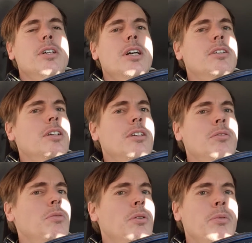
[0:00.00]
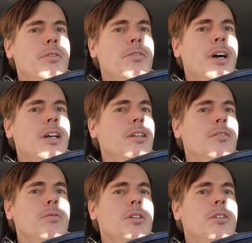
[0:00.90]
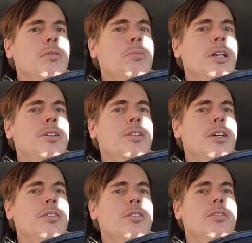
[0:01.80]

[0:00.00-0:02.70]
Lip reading: I think you will be fine even with the base engine.